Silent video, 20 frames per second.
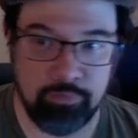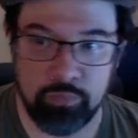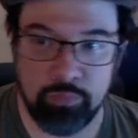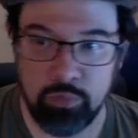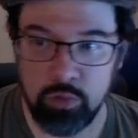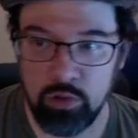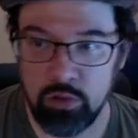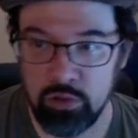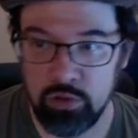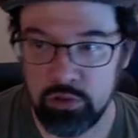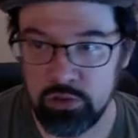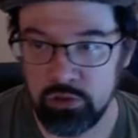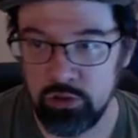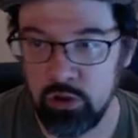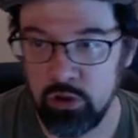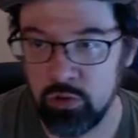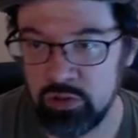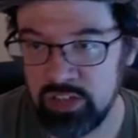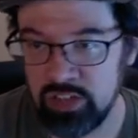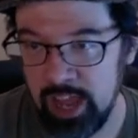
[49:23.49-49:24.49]
So no
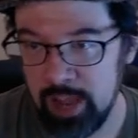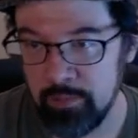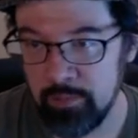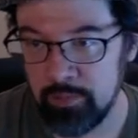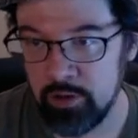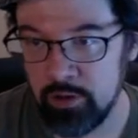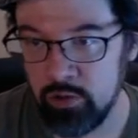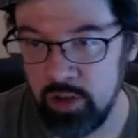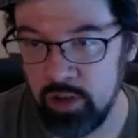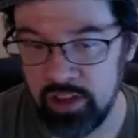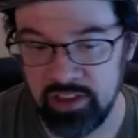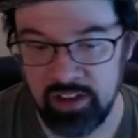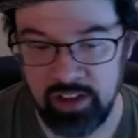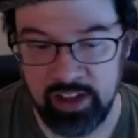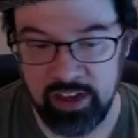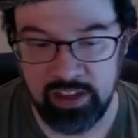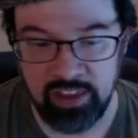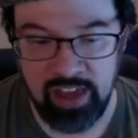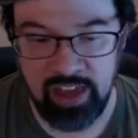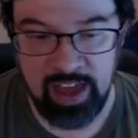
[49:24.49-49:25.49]
tape, no nothing like
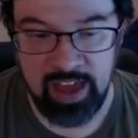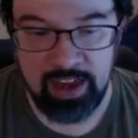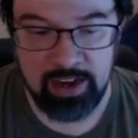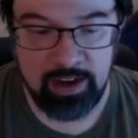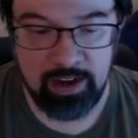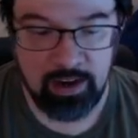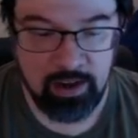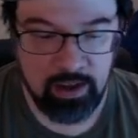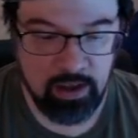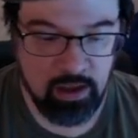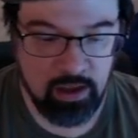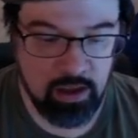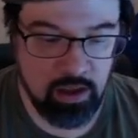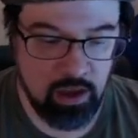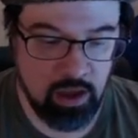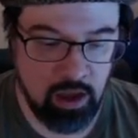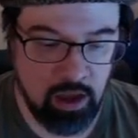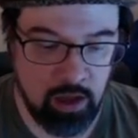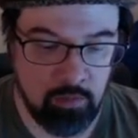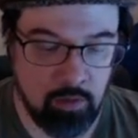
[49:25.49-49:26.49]
that.
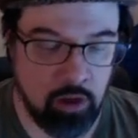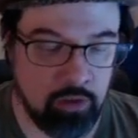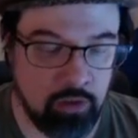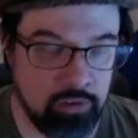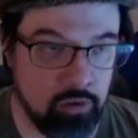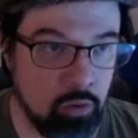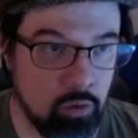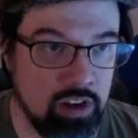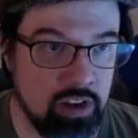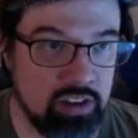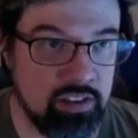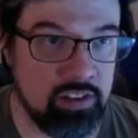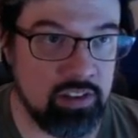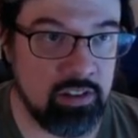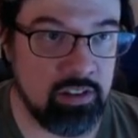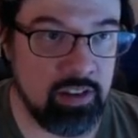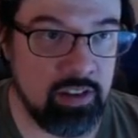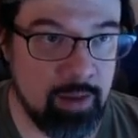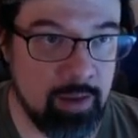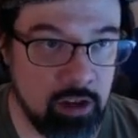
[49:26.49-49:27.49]
Also, when it's
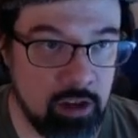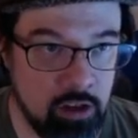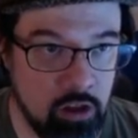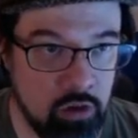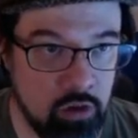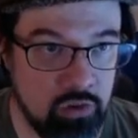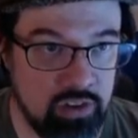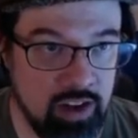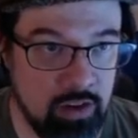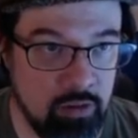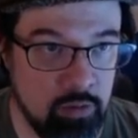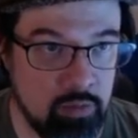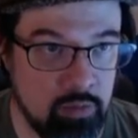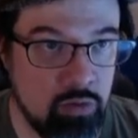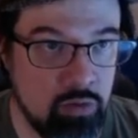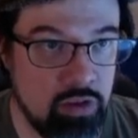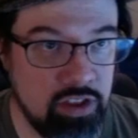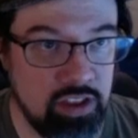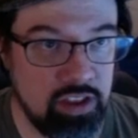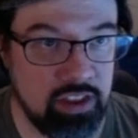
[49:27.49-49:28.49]
time to close down the
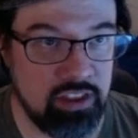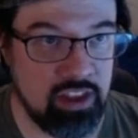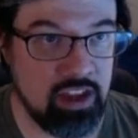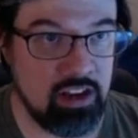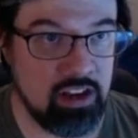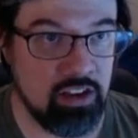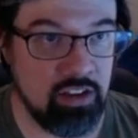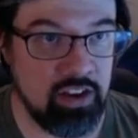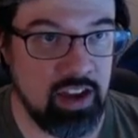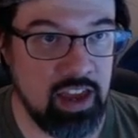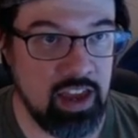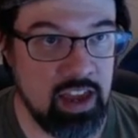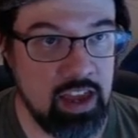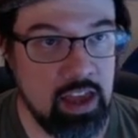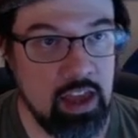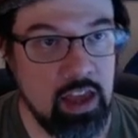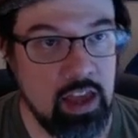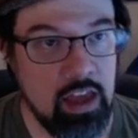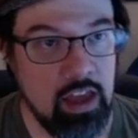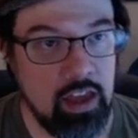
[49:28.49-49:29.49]
booth at the end of the day,
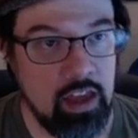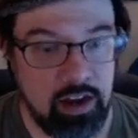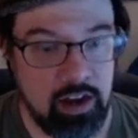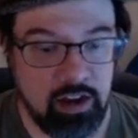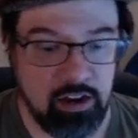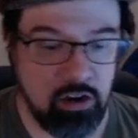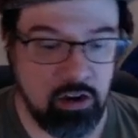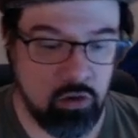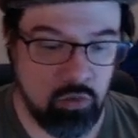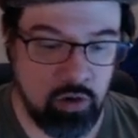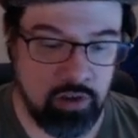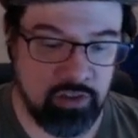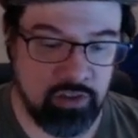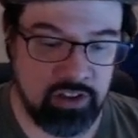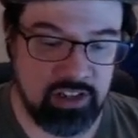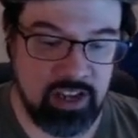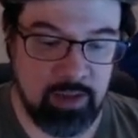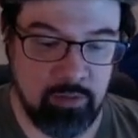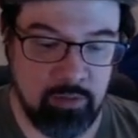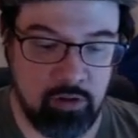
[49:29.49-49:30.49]
and I don't want the
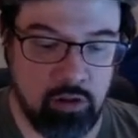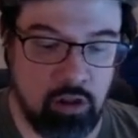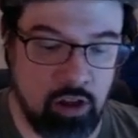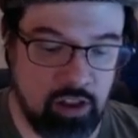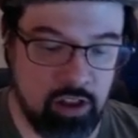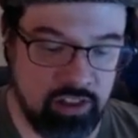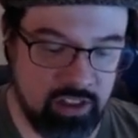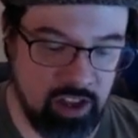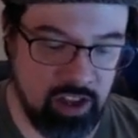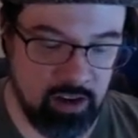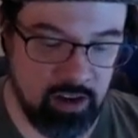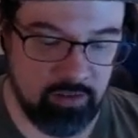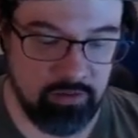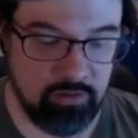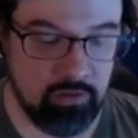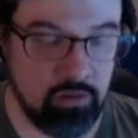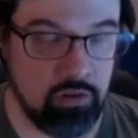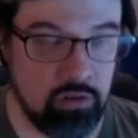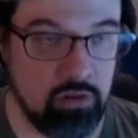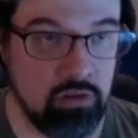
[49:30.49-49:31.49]
tablecloth kind of
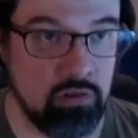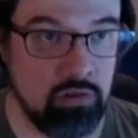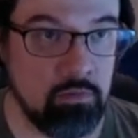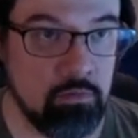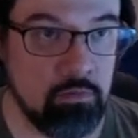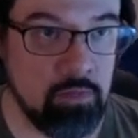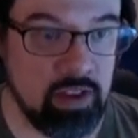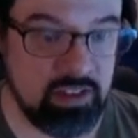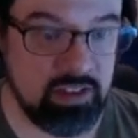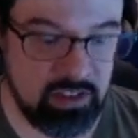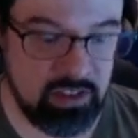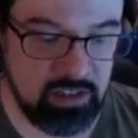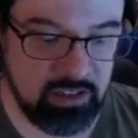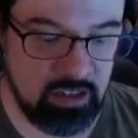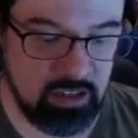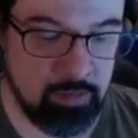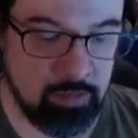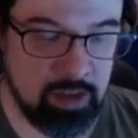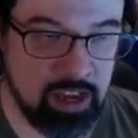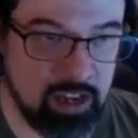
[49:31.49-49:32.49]
messing these
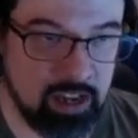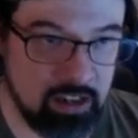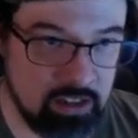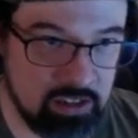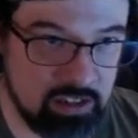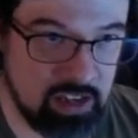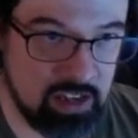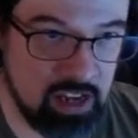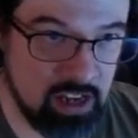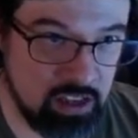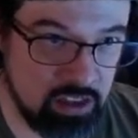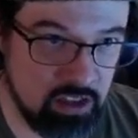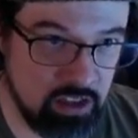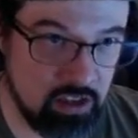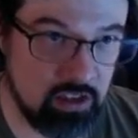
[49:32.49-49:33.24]
up, I can just take the